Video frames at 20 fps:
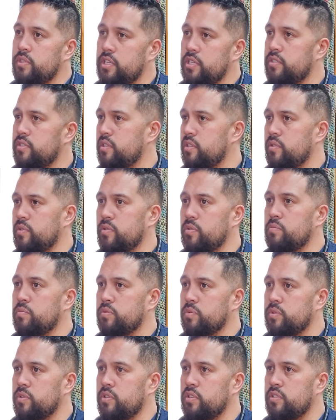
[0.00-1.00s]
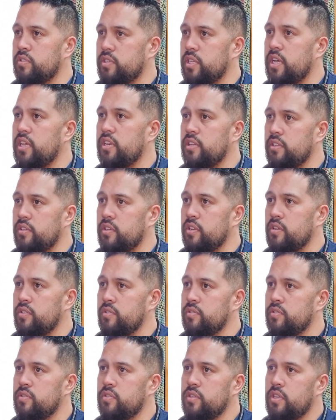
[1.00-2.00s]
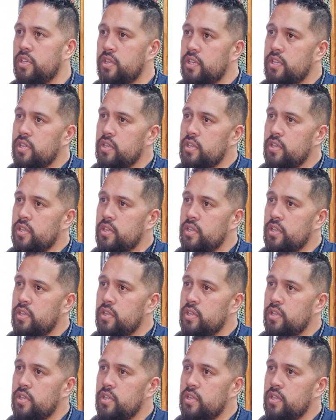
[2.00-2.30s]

that's the normal sort of starting dose.